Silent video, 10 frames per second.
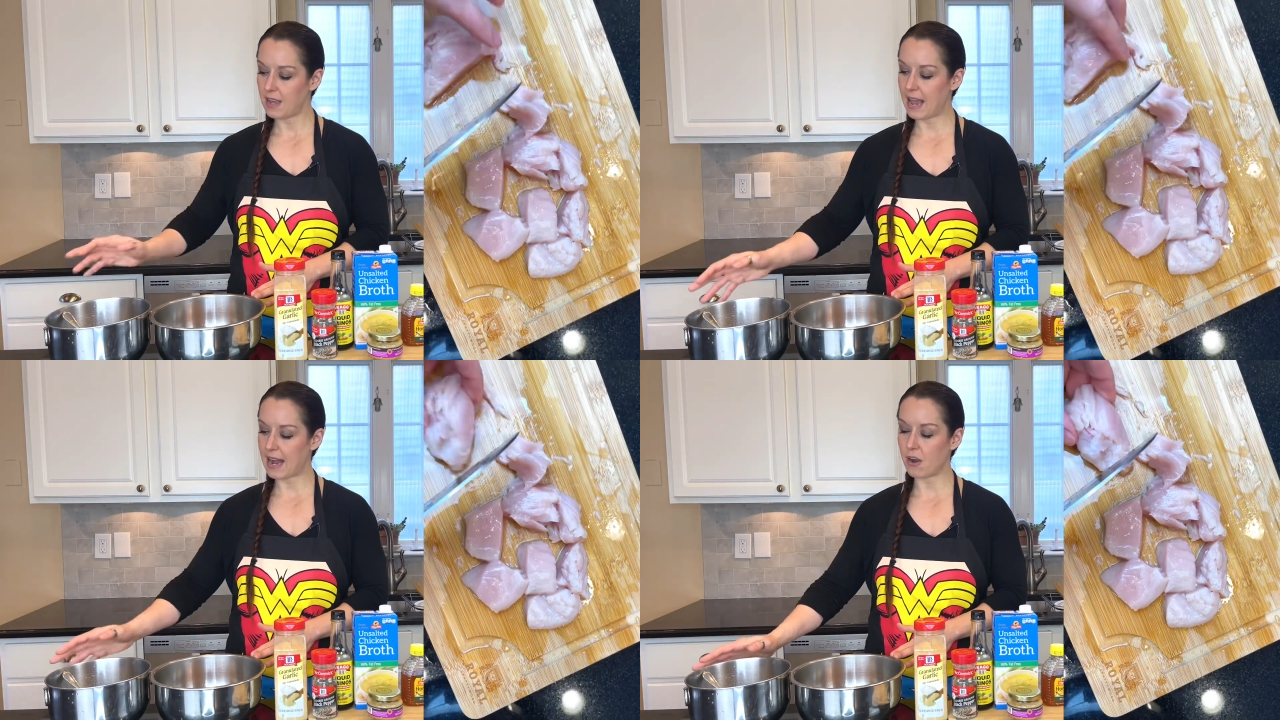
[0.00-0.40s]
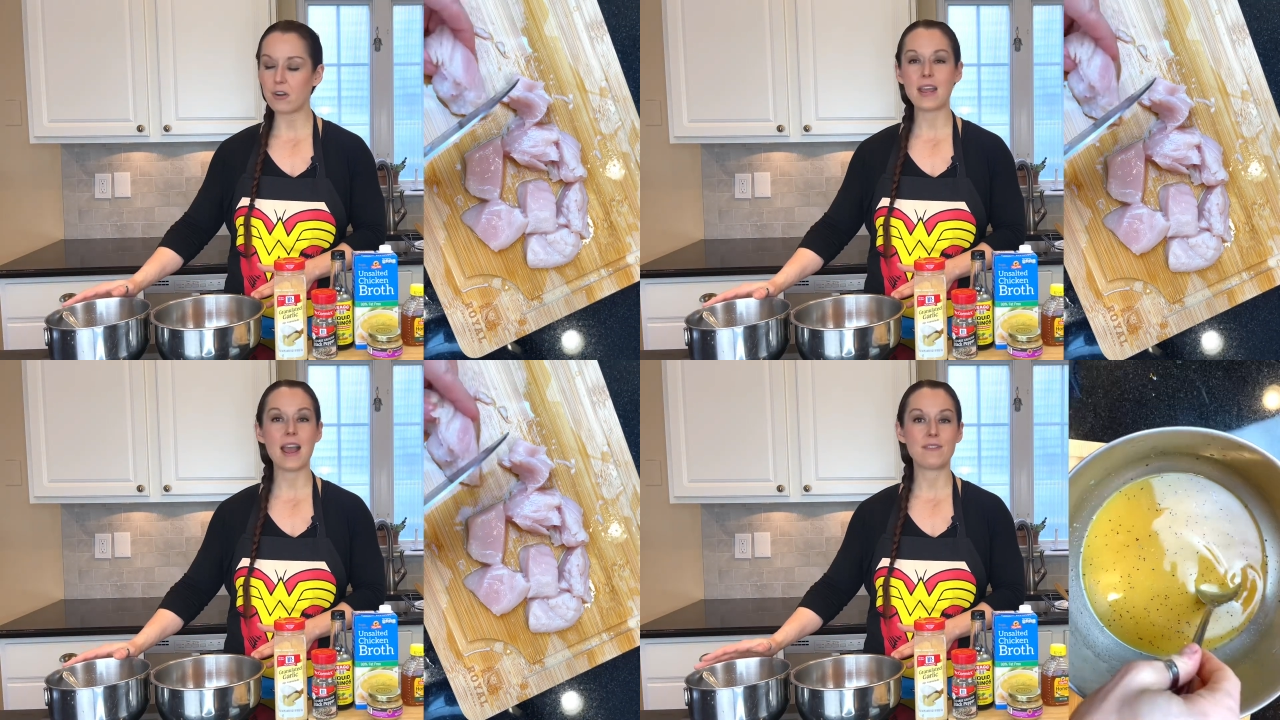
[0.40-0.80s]
and I
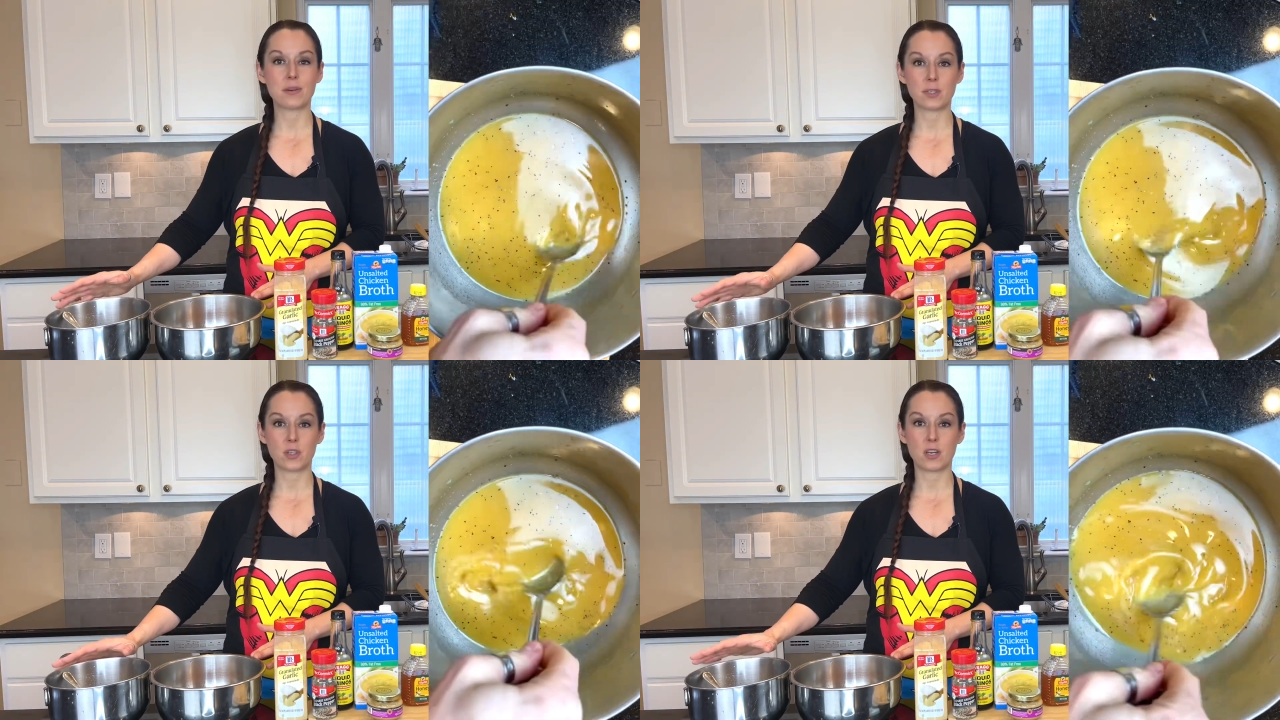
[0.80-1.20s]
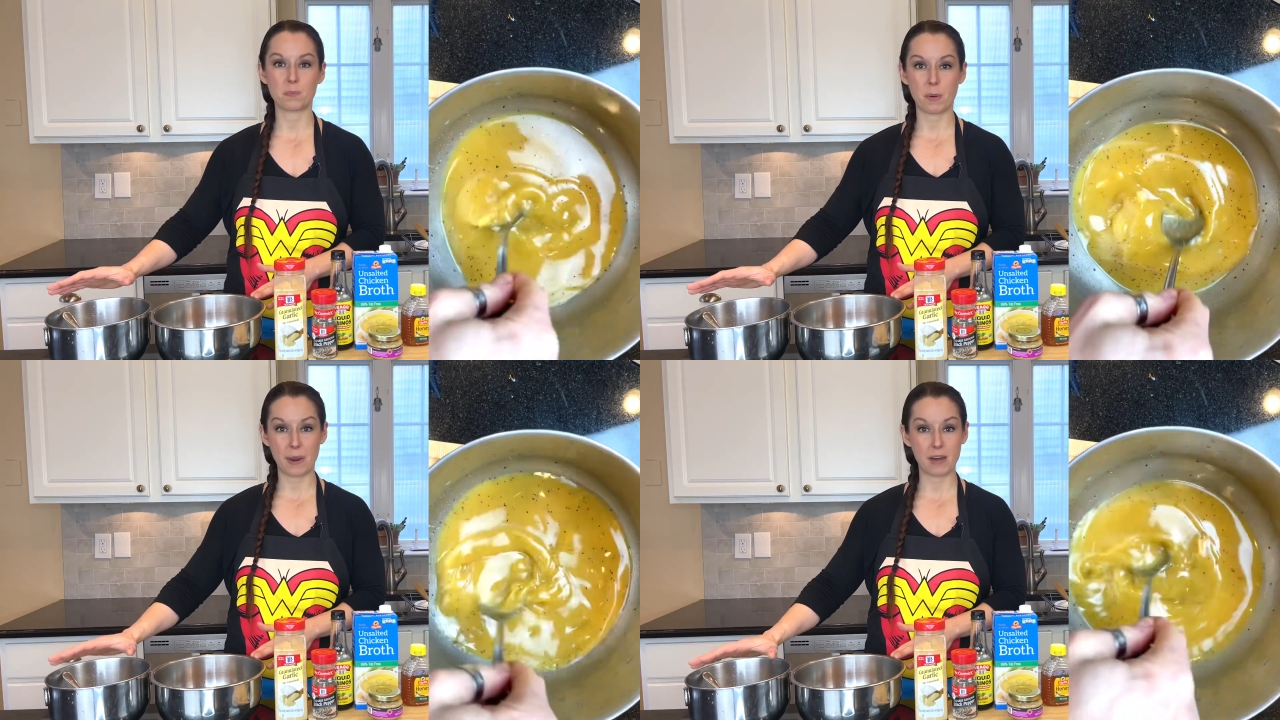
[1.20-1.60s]
already have our sauce
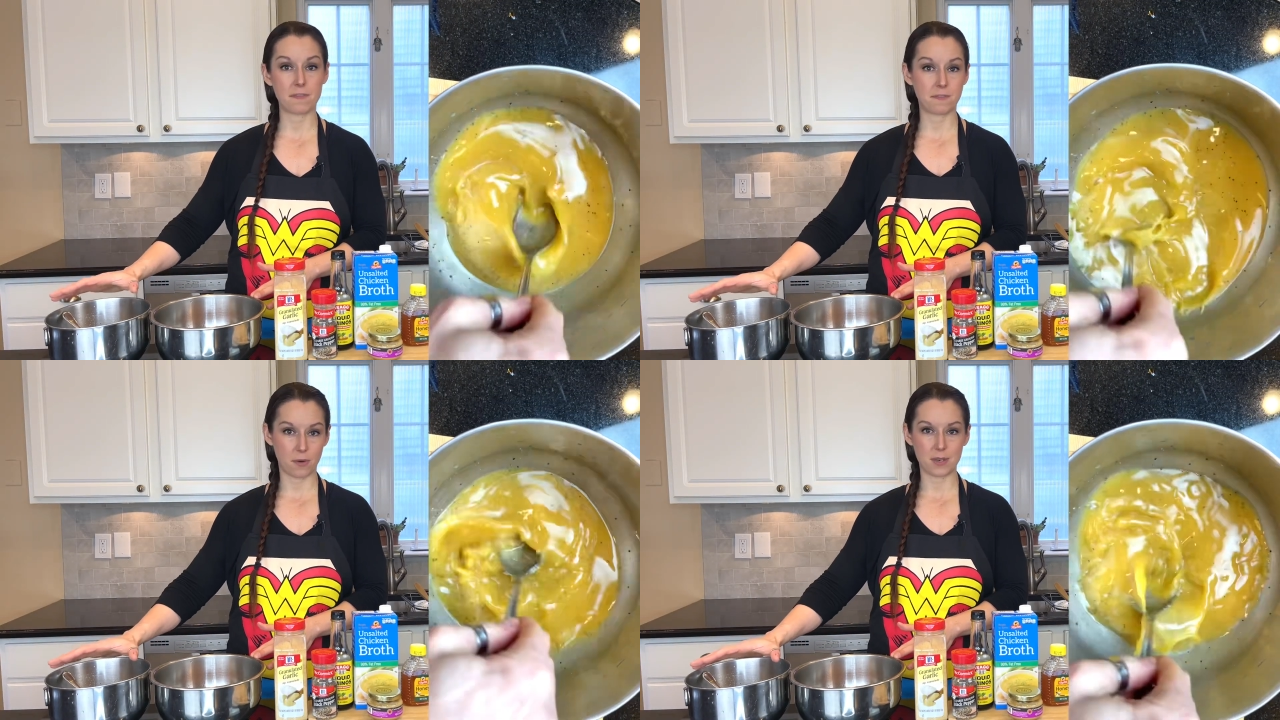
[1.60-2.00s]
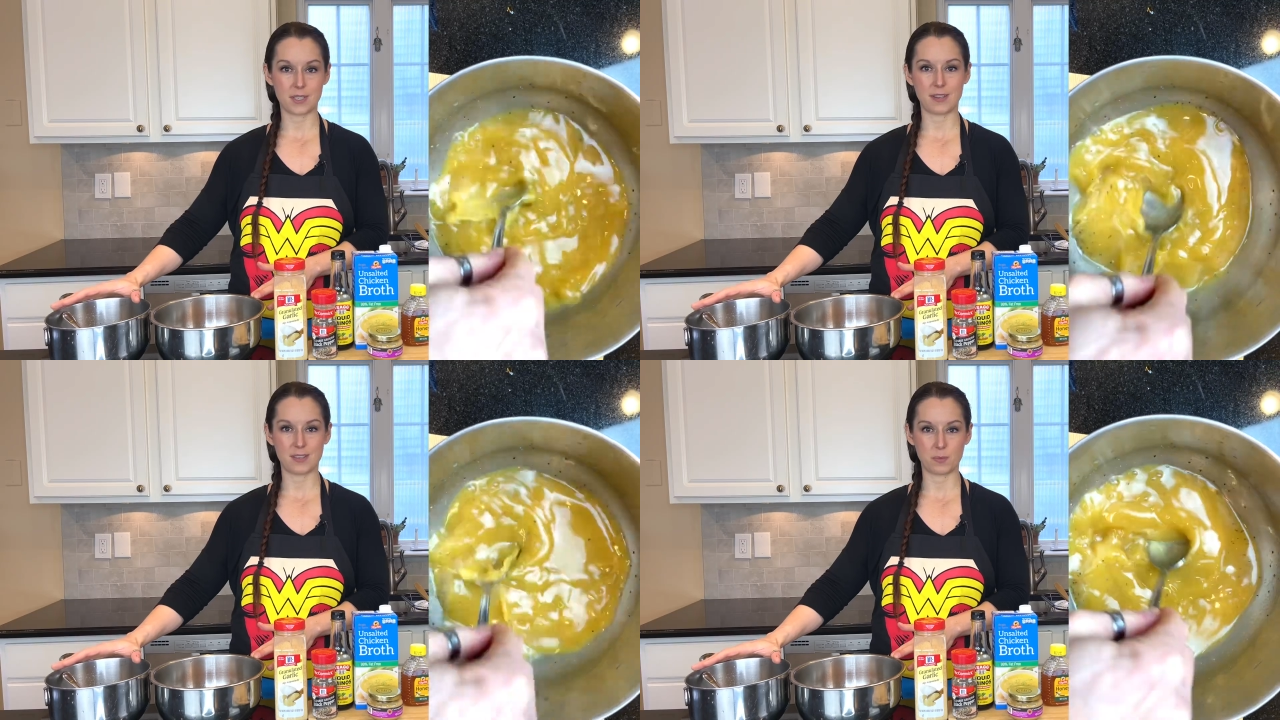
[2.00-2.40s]
prepared for
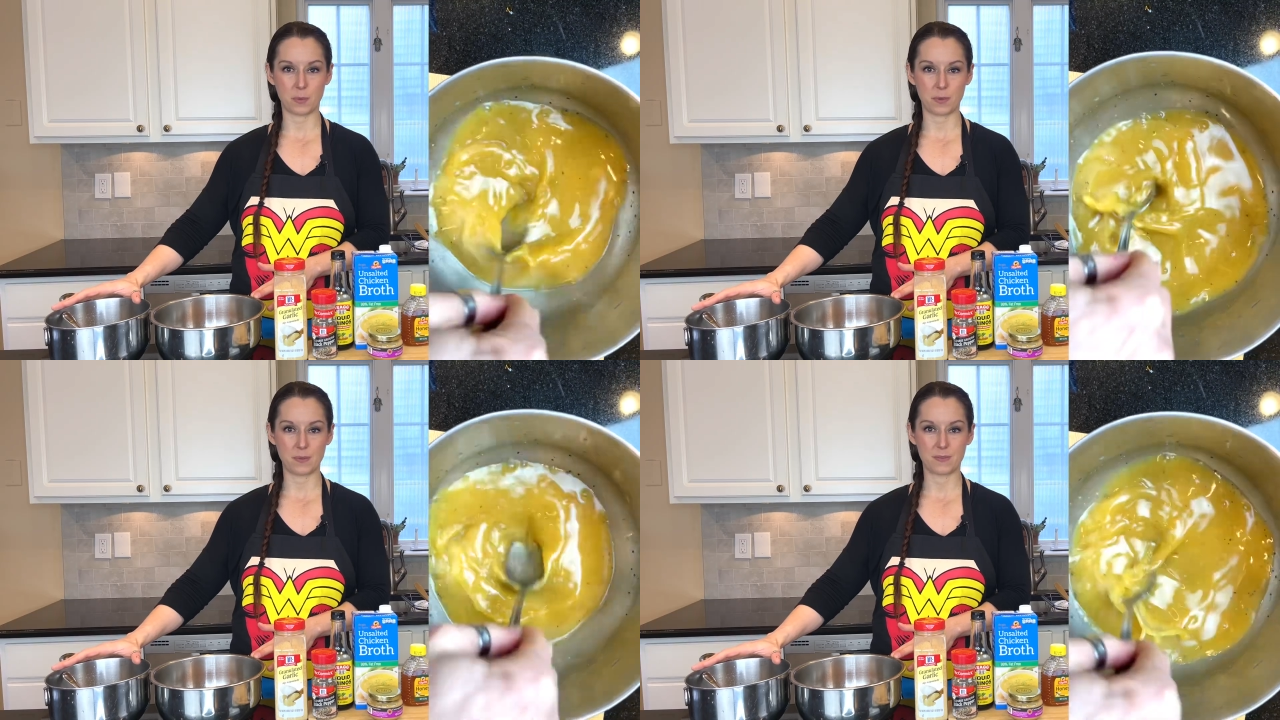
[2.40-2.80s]
us in this bowl.